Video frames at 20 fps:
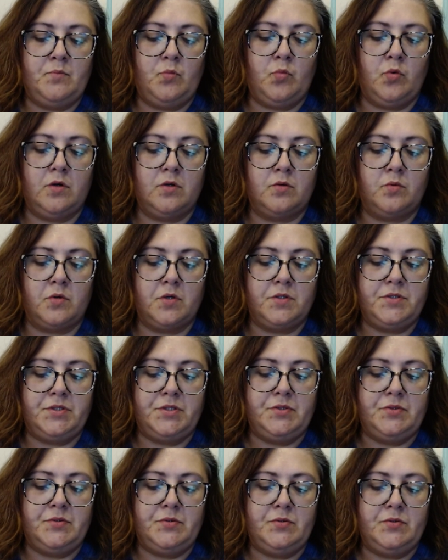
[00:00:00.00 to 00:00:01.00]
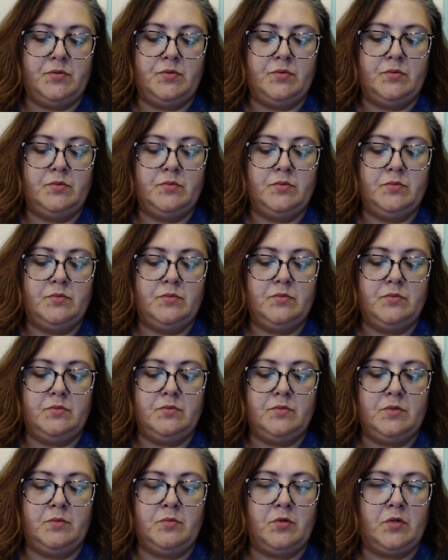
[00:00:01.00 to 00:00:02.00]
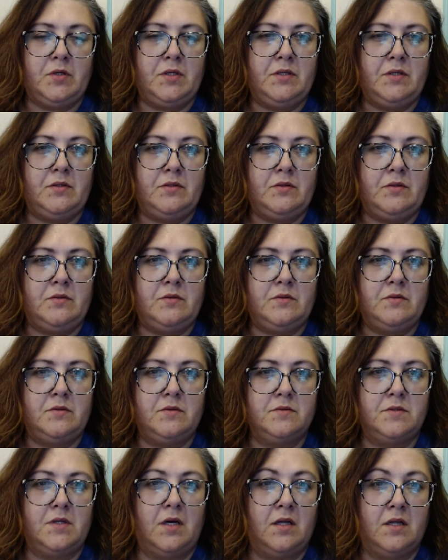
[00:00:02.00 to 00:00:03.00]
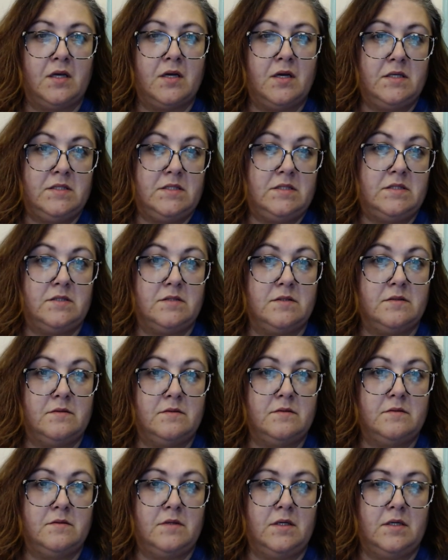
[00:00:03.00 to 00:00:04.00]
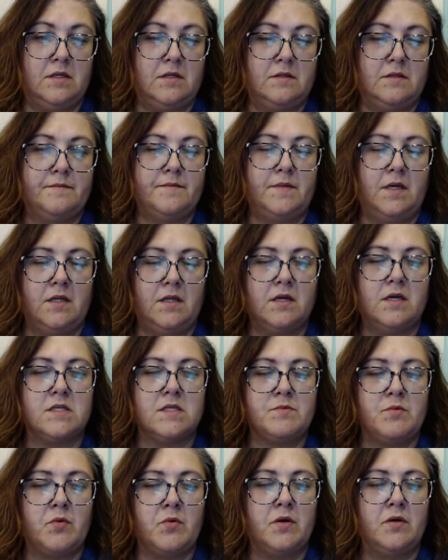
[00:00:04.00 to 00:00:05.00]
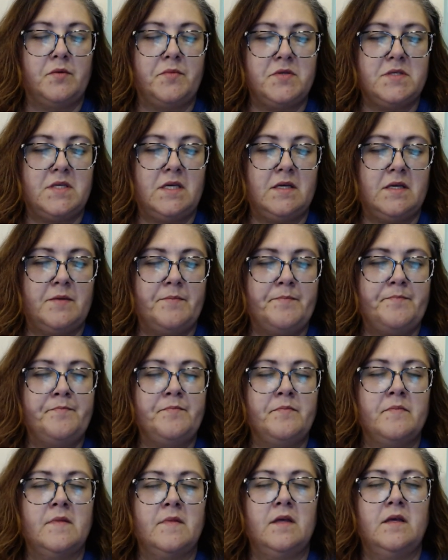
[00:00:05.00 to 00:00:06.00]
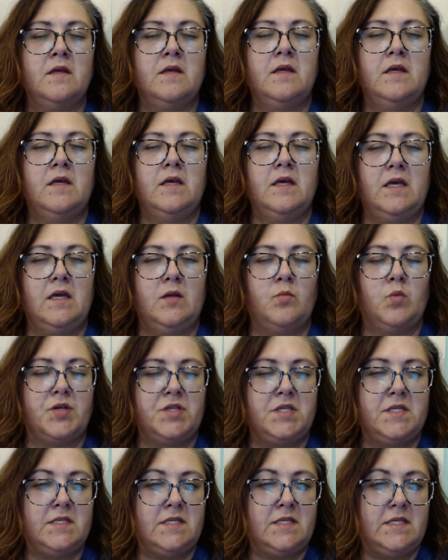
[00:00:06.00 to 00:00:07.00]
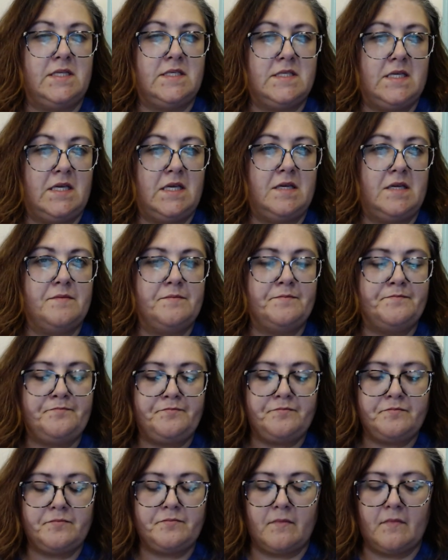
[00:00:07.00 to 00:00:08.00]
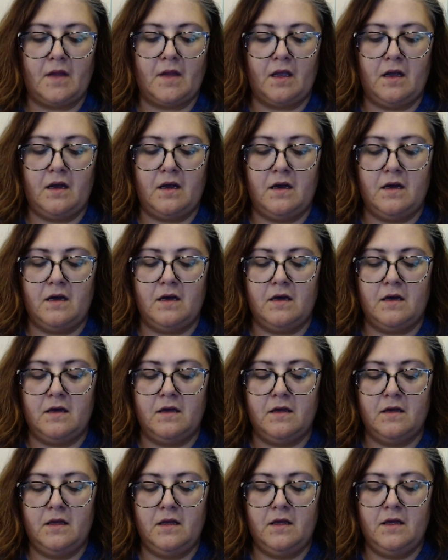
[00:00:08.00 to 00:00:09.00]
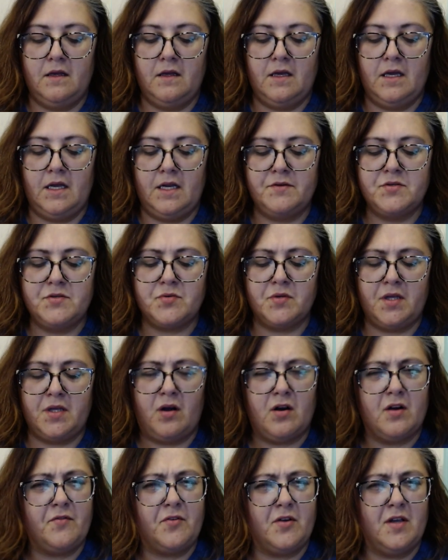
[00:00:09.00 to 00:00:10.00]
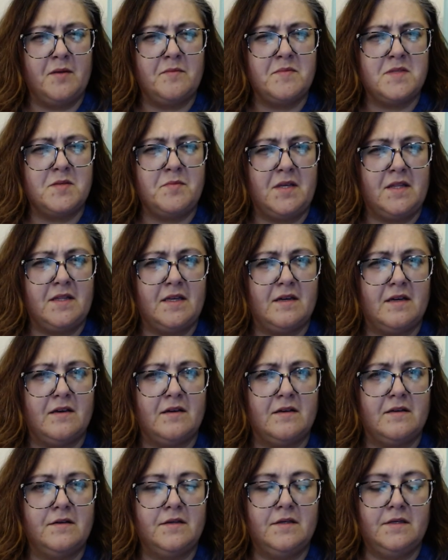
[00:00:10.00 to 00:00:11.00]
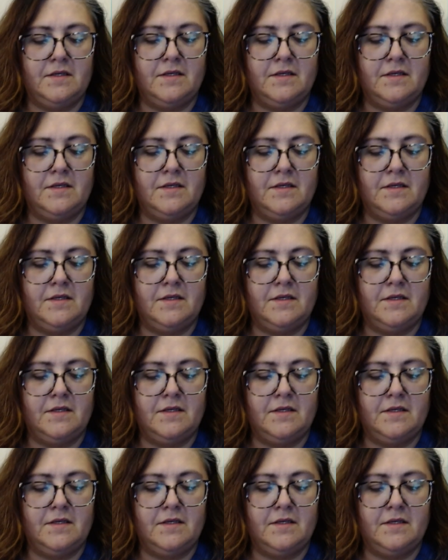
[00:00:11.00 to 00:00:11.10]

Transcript: World War II Memorial, the Holocaust Memorial Museum in Washington, D.C., and it was really hard for him to be there.